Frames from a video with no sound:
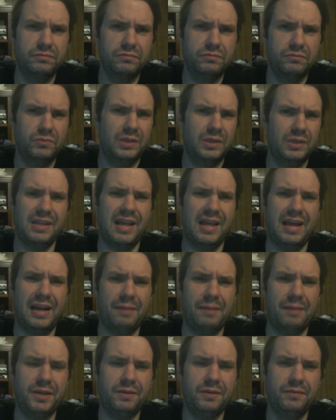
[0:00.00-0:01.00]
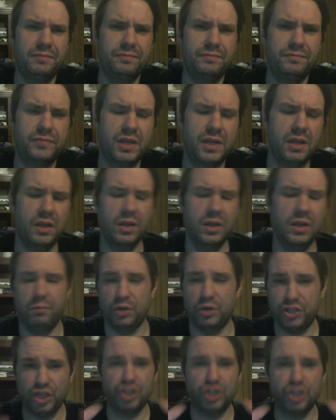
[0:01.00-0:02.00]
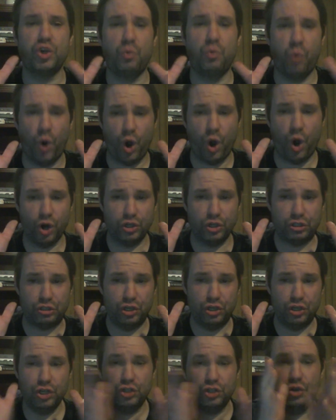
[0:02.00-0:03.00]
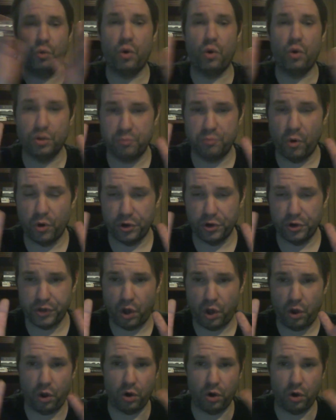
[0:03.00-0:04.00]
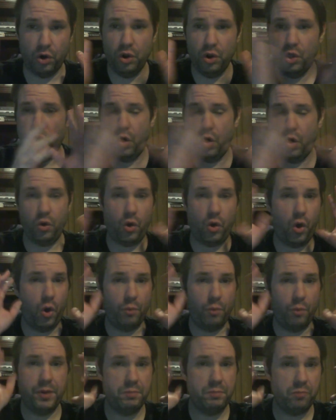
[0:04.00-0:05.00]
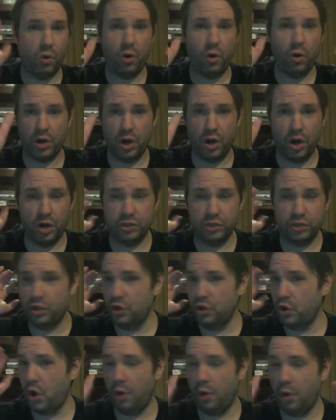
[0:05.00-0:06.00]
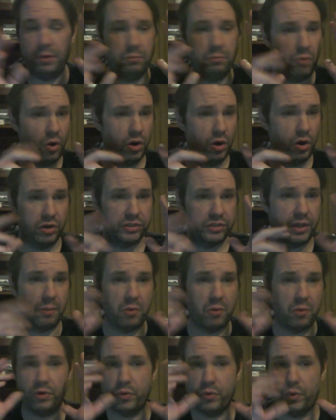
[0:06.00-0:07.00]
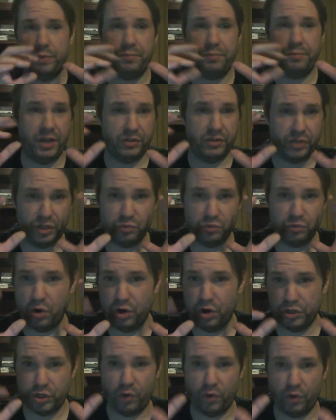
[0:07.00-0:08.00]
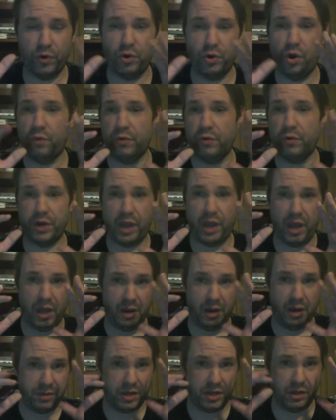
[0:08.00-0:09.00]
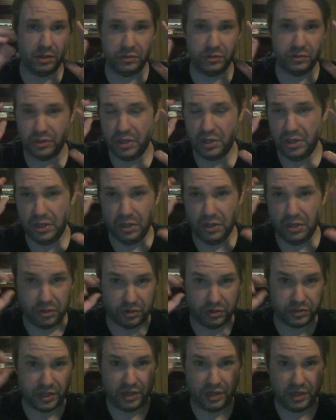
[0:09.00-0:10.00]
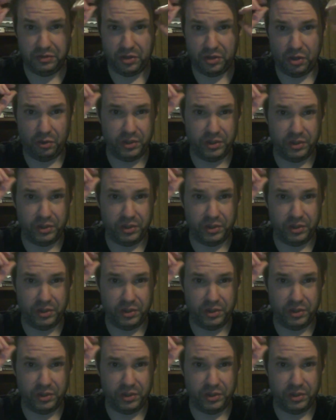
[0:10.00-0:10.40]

When did that happen? But she's the worst border czar. Open borders. I'm going to repeat these words over and over again because there's like the only